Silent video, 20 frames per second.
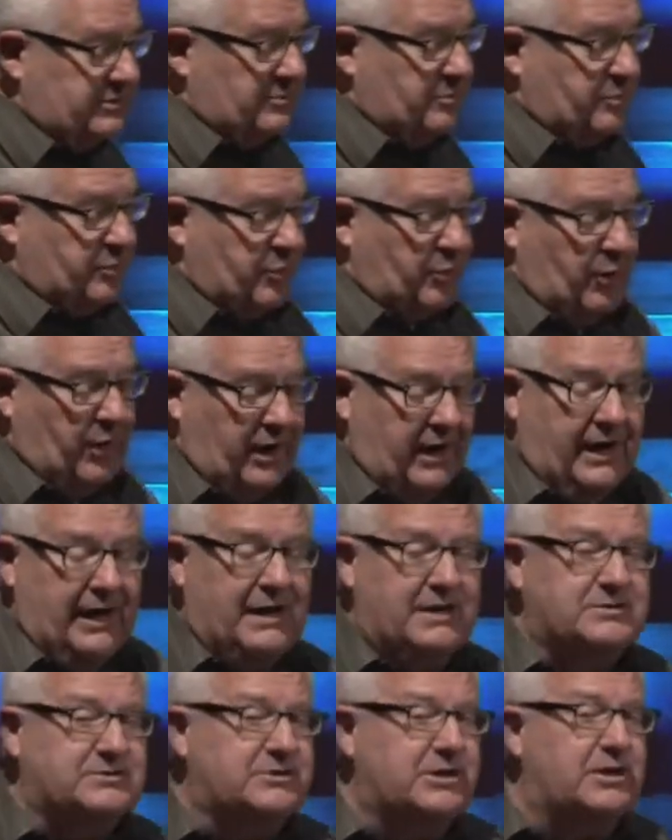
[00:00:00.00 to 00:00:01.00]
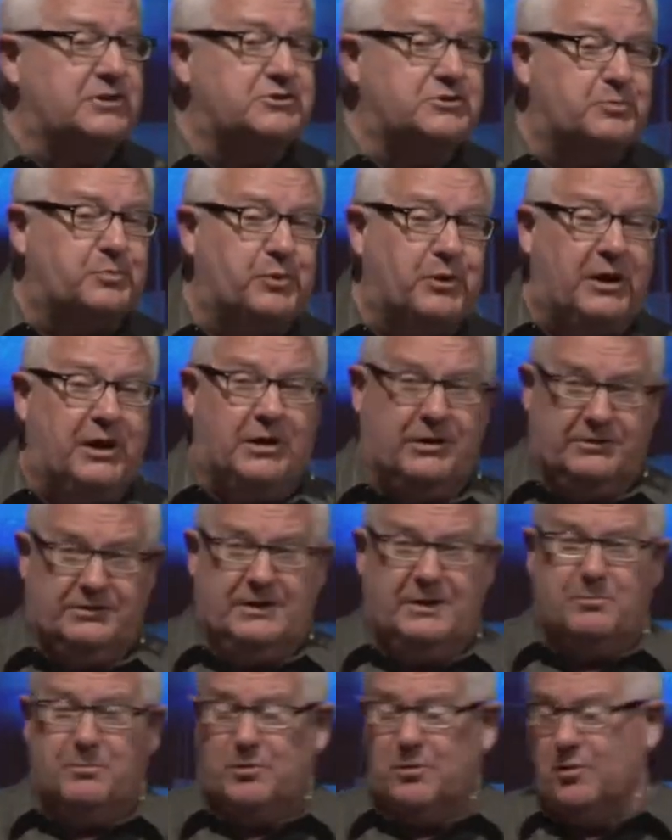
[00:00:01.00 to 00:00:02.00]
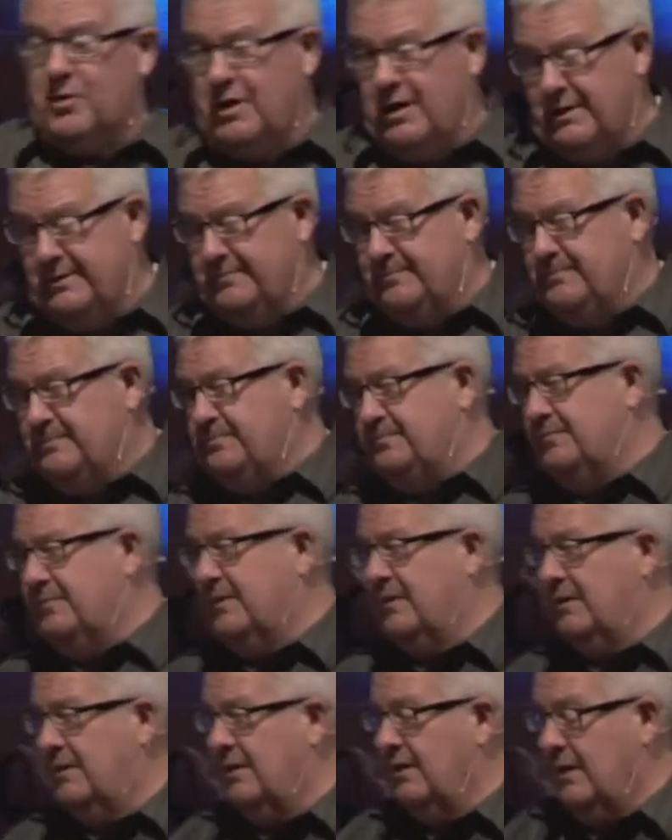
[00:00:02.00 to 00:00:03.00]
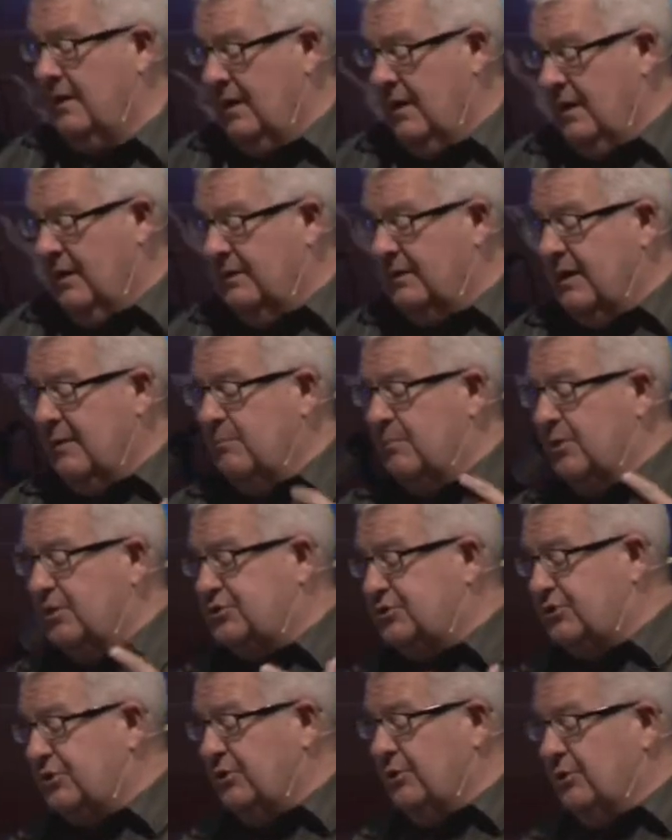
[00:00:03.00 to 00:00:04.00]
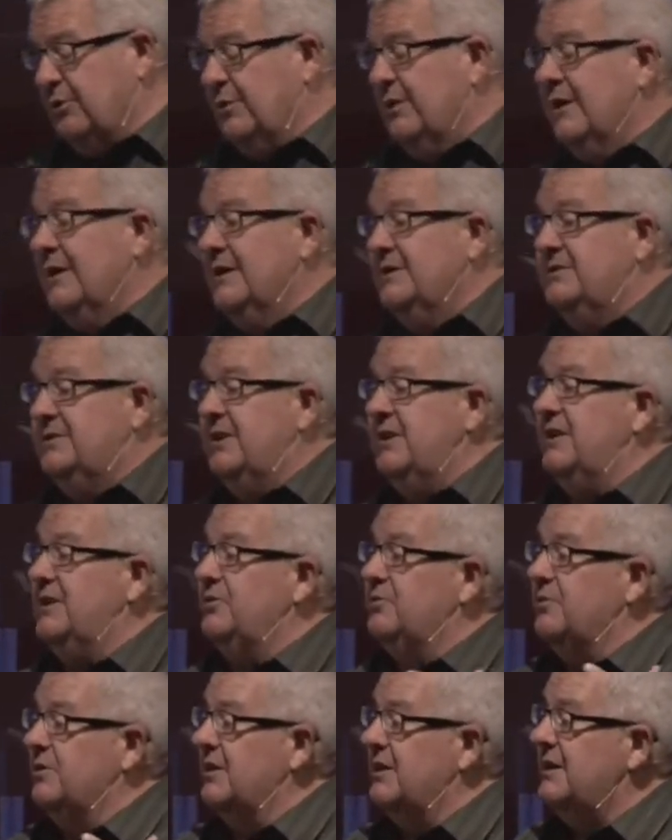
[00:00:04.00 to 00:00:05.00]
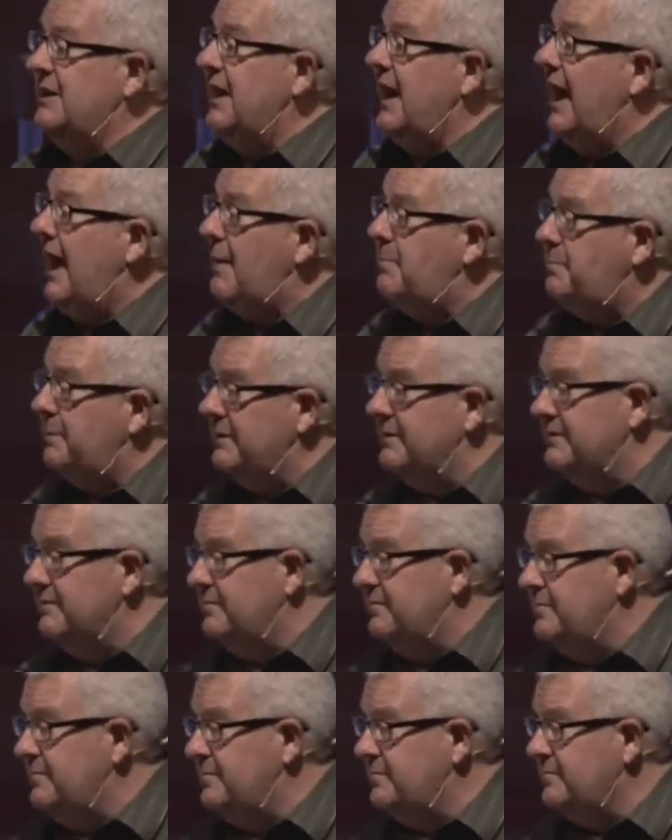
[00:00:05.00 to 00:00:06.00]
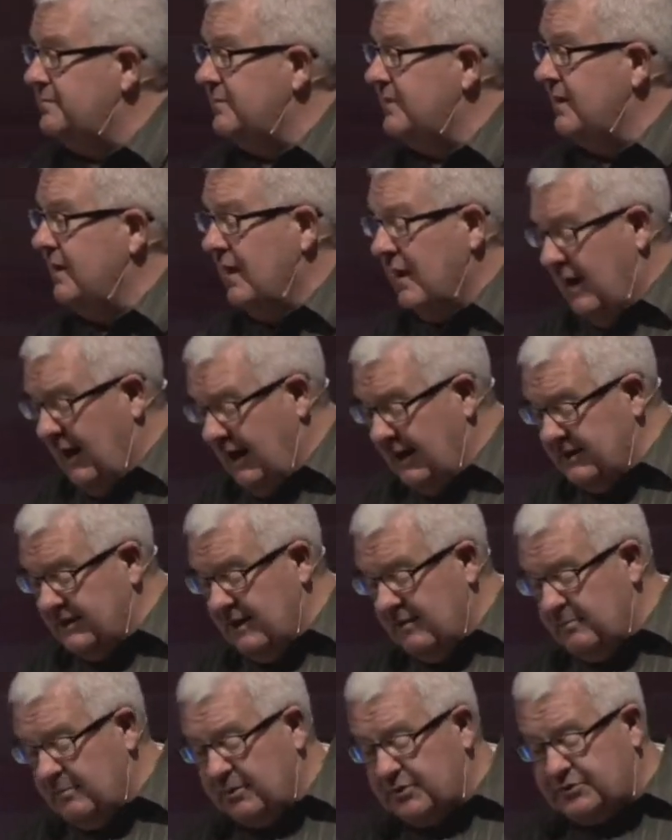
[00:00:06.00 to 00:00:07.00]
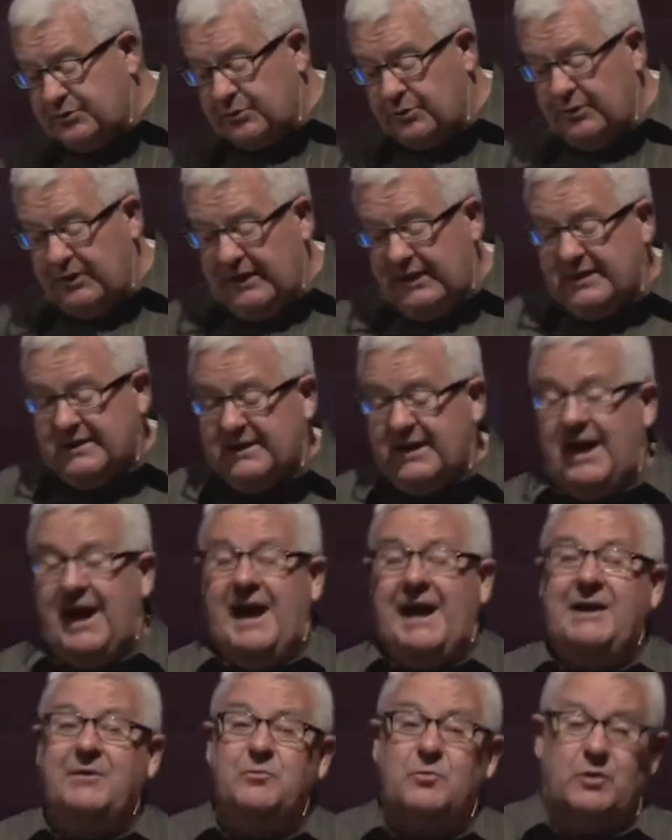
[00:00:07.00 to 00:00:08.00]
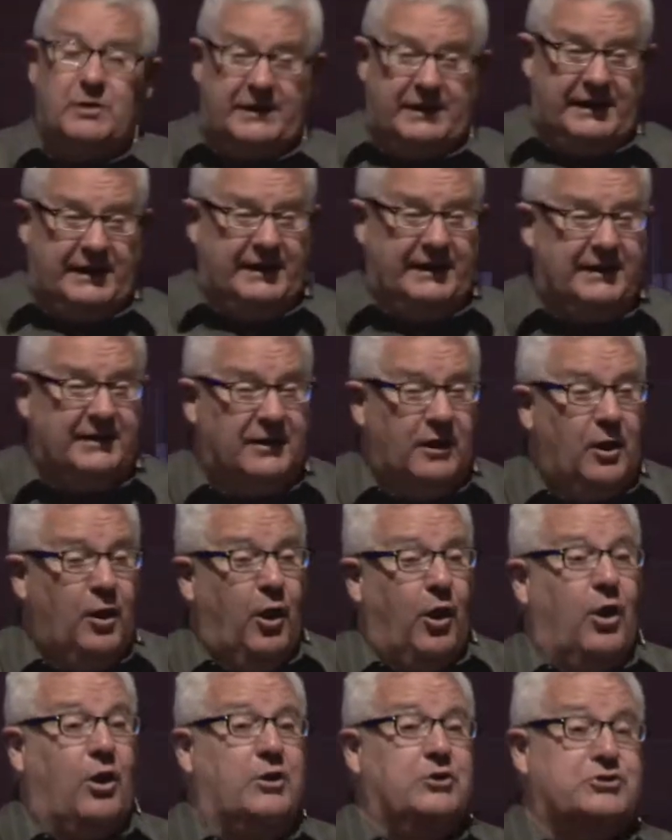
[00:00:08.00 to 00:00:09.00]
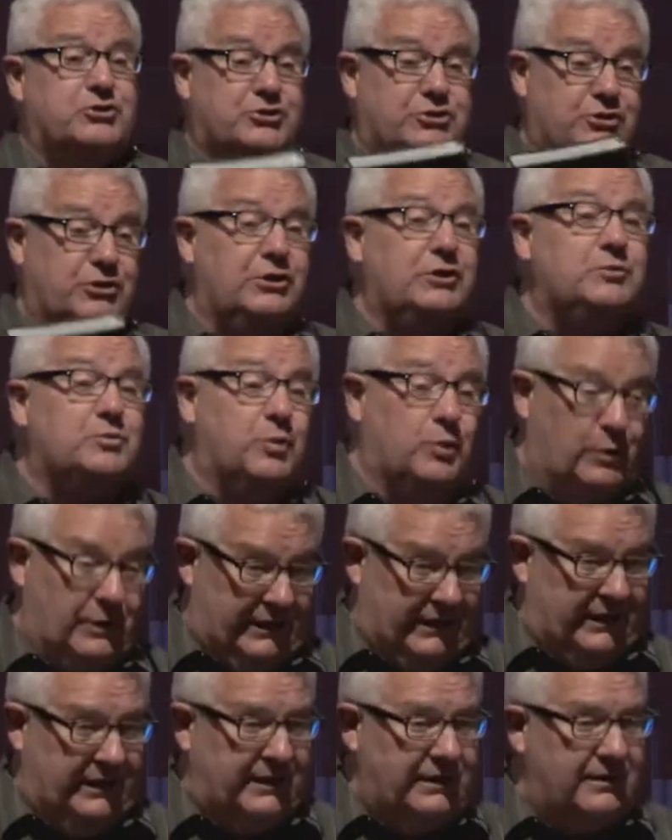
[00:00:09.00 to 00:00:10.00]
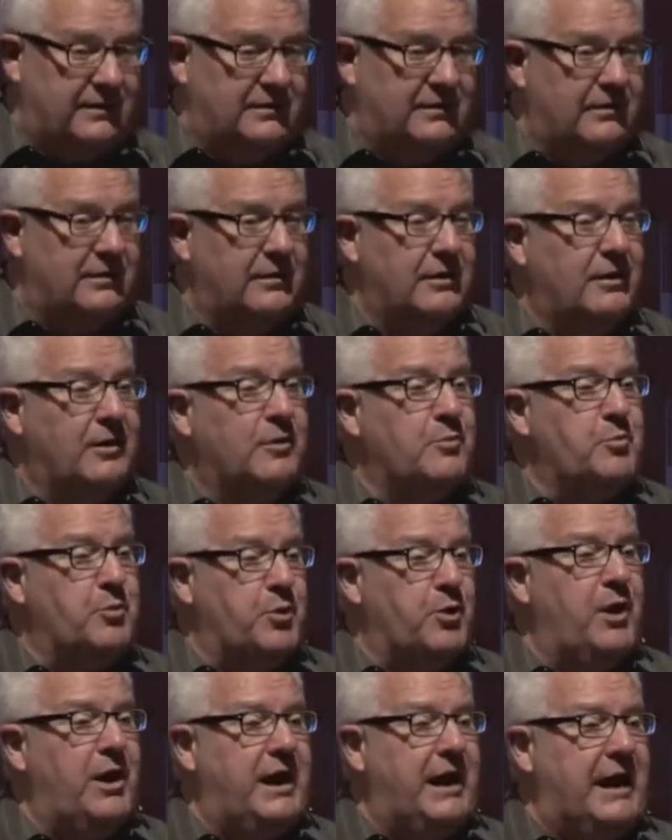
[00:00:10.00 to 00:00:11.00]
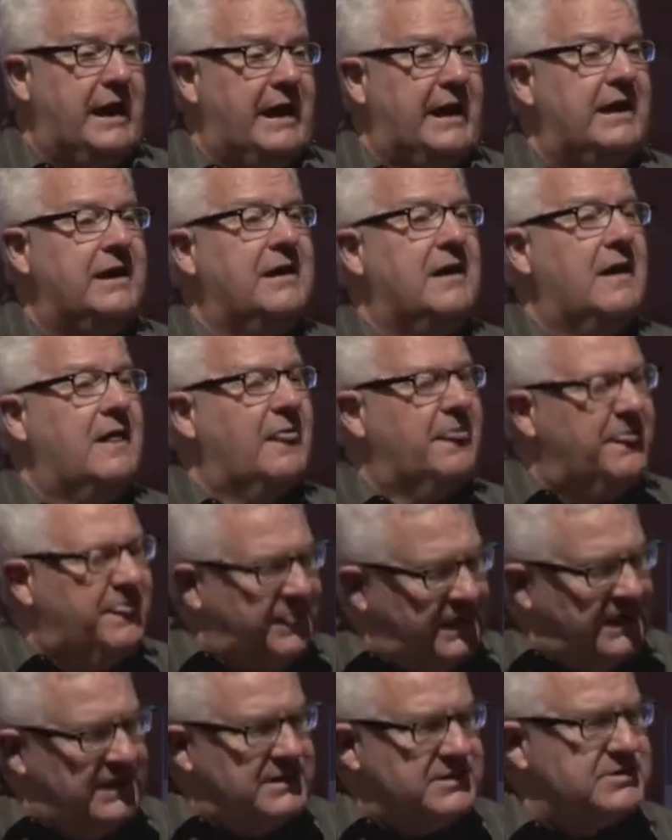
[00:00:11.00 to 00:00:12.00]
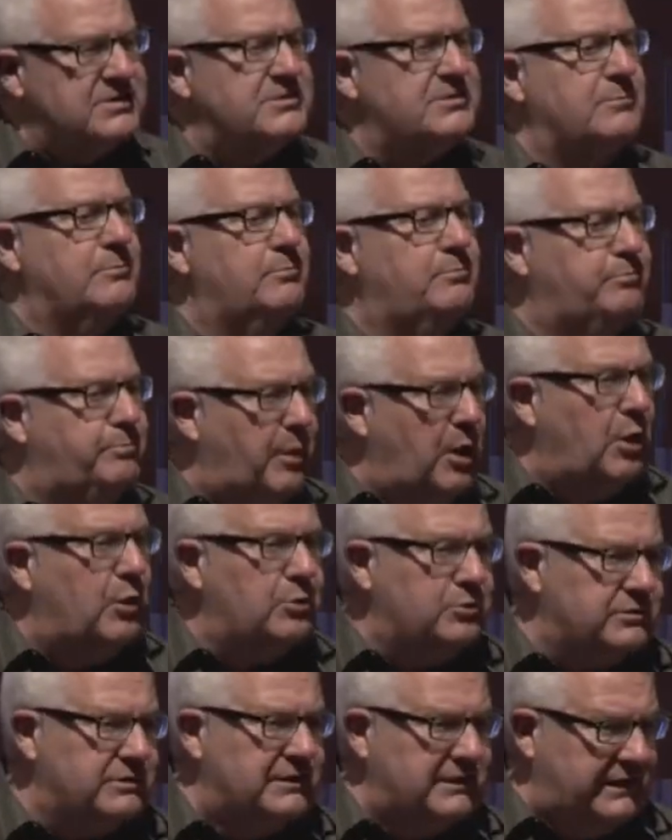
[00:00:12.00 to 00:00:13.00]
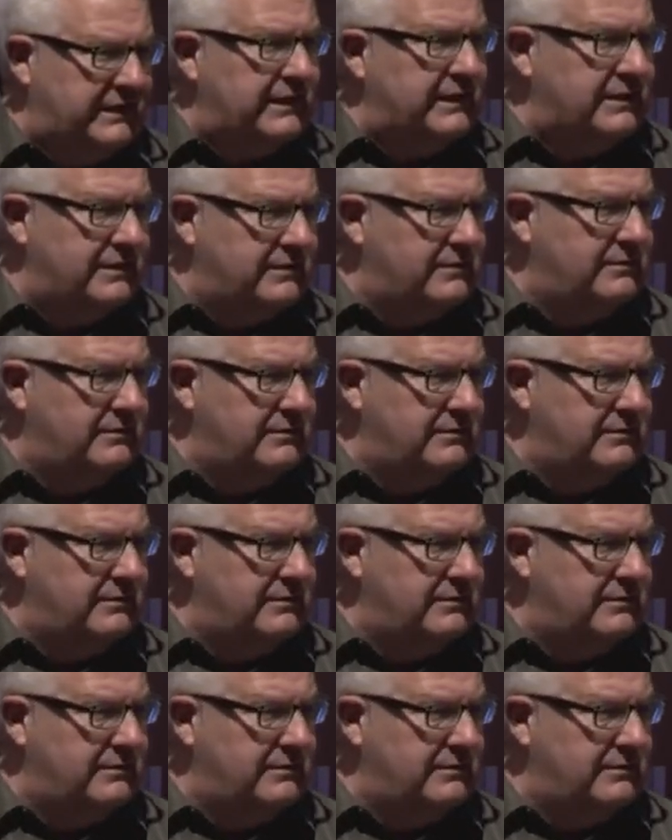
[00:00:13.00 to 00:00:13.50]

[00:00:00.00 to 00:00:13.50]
to pray such a prayer? Number one. Number two, did it really happen? And number three, can we or should we pray this boldly